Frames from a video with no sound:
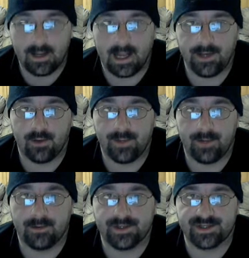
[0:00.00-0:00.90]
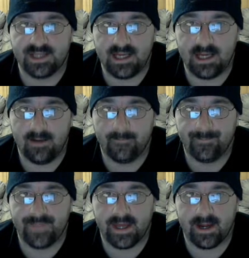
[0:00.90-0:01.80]
and you'll be able to see
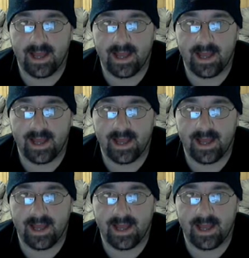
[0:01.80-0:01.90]
that it